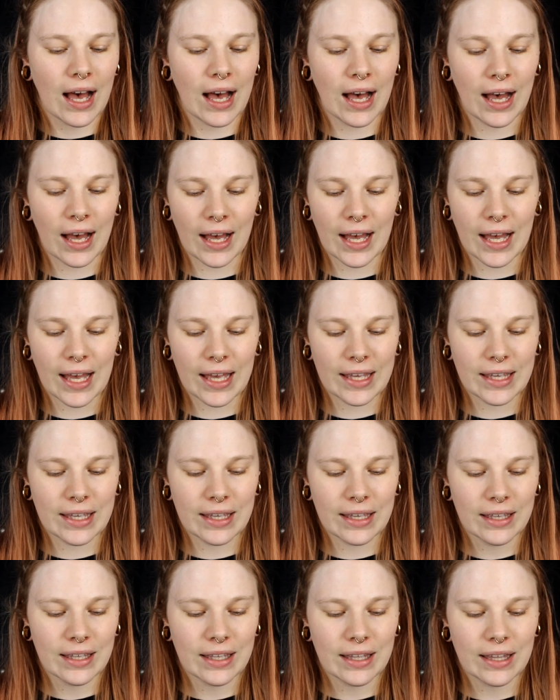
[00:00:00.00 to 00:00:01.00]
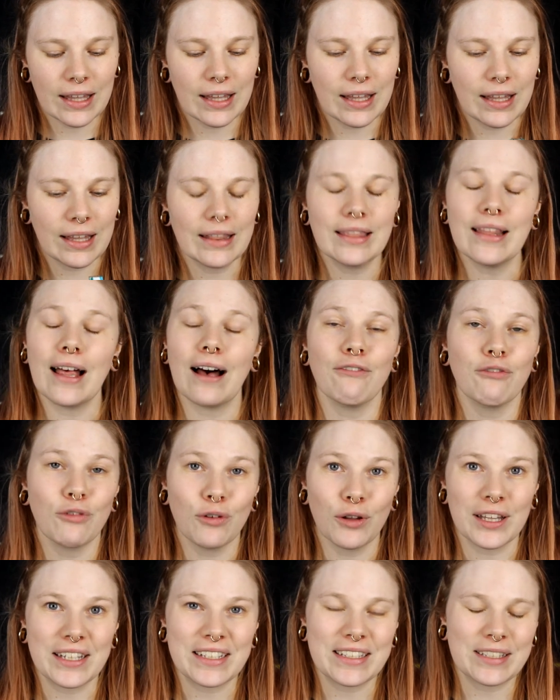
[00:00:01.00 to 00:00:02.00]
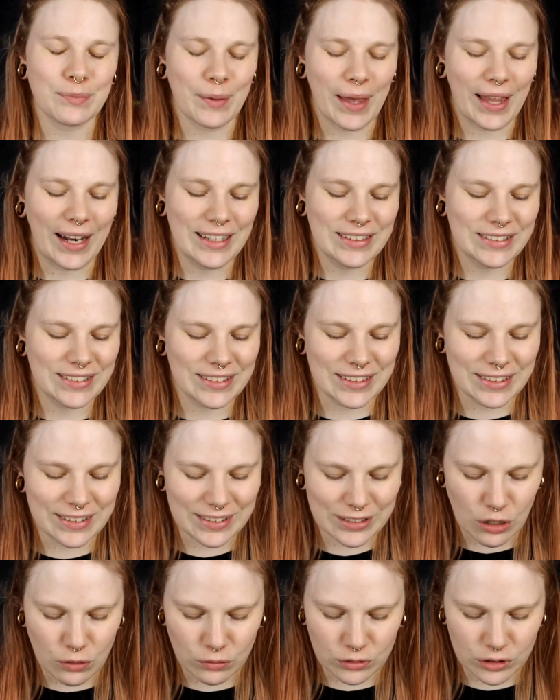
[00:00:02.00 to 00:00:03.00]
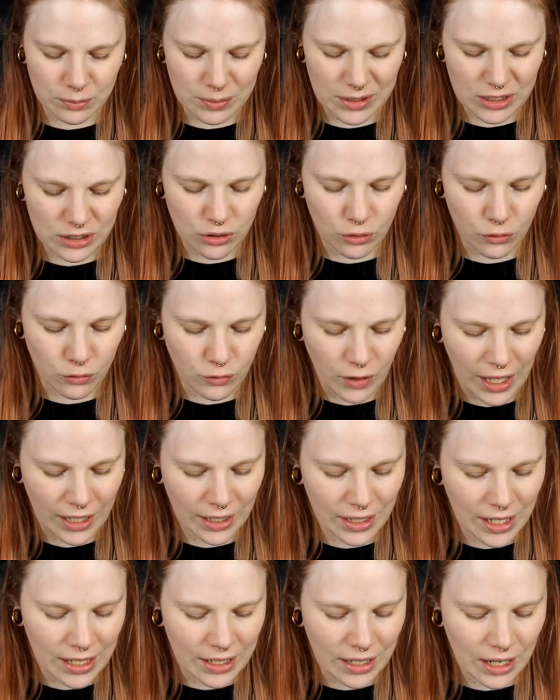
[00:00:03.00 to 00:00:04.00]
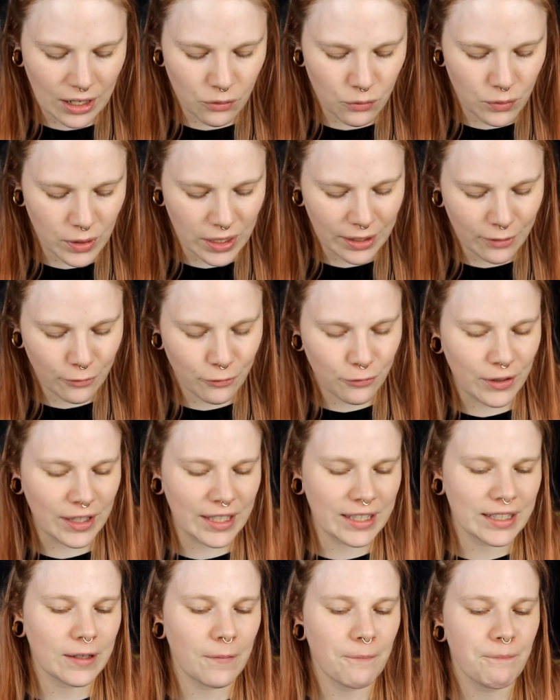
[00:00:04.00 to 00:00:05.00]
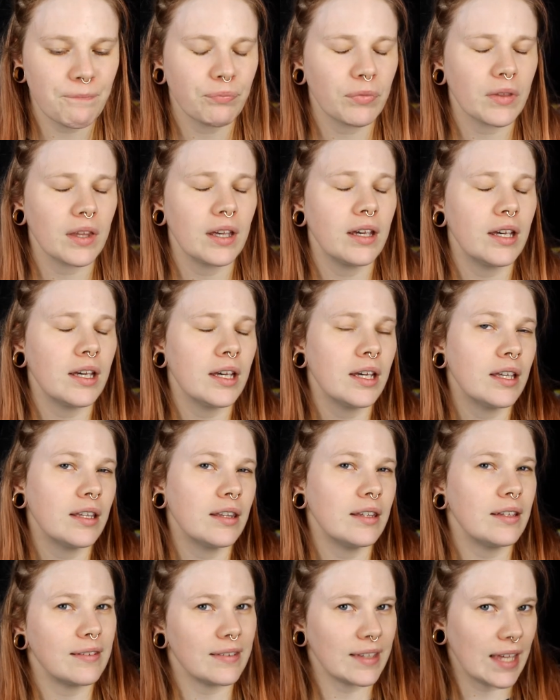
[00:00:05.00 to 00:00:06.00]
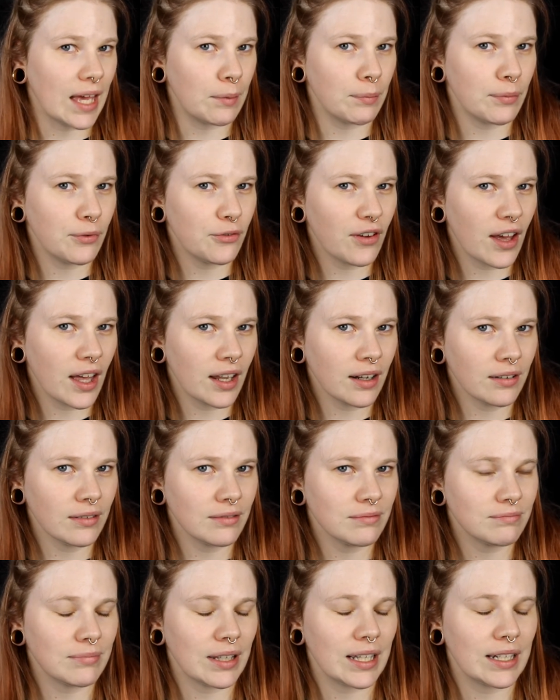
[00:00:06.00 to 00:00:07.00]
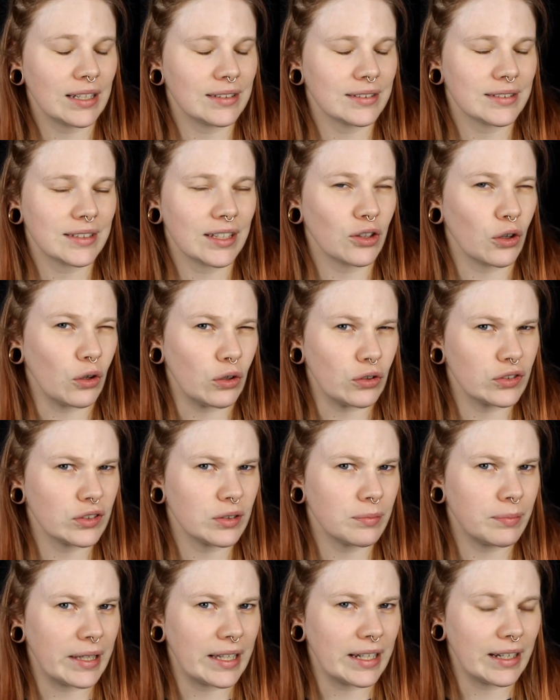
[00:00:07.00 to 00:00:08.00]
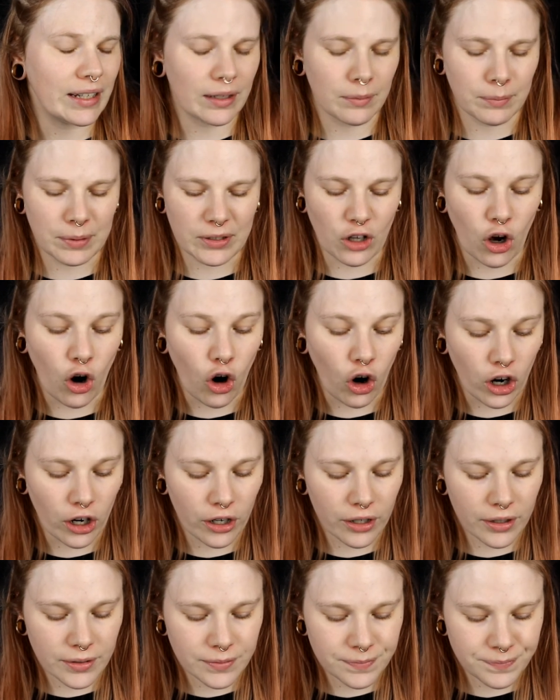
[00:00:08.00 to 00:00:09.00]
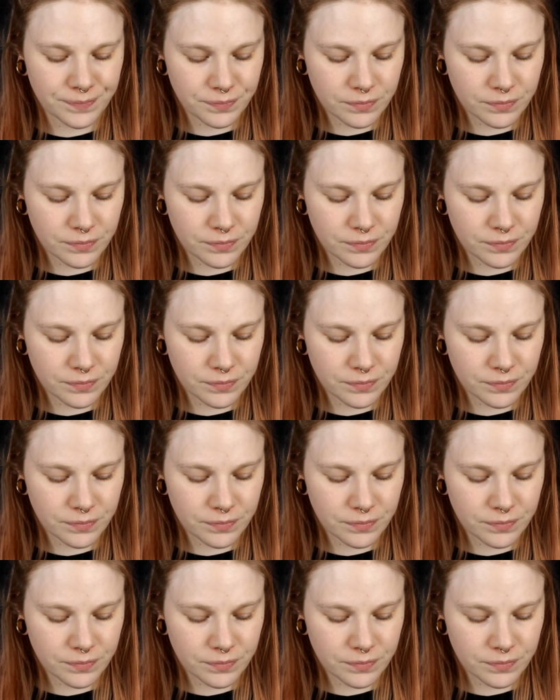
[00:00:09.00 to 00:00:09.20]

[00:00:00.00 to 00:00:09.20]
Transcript: I love all these palettes, and this is going to be so fun, and I really think this can be fun, but it can also be a little bit hard.